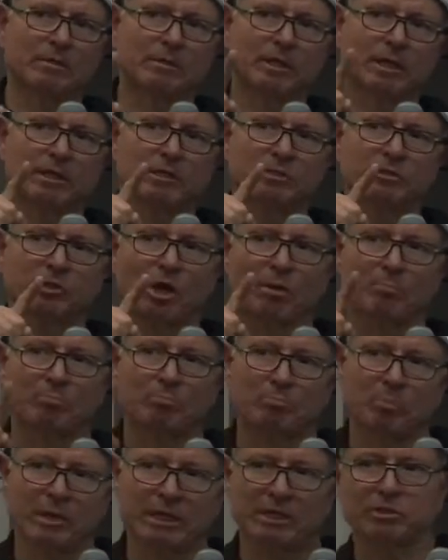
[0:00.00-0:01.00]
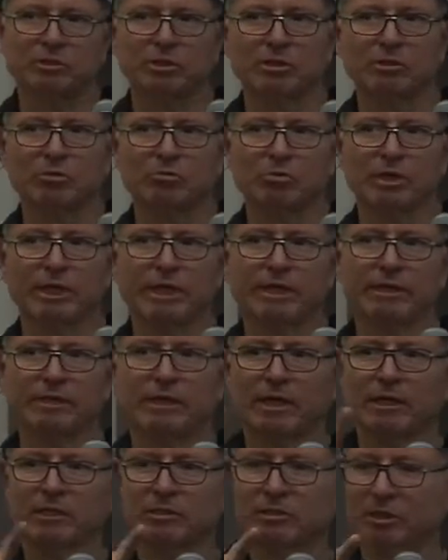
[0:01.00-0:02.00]
that is not based on greed,
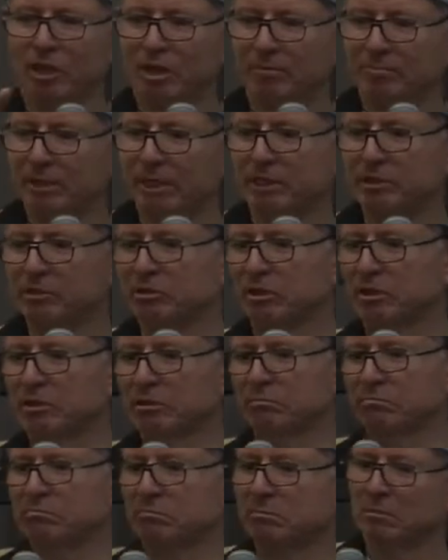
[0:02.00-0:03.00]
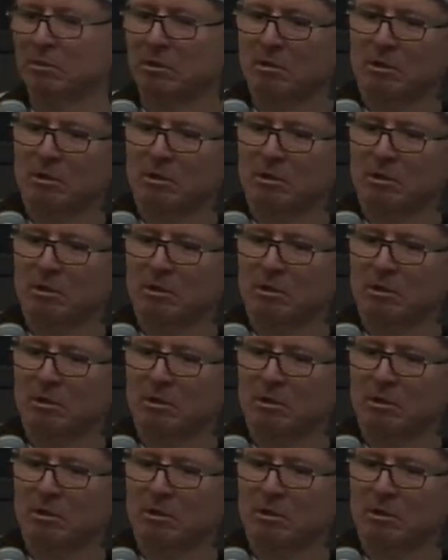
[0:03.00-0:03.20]
that is not based on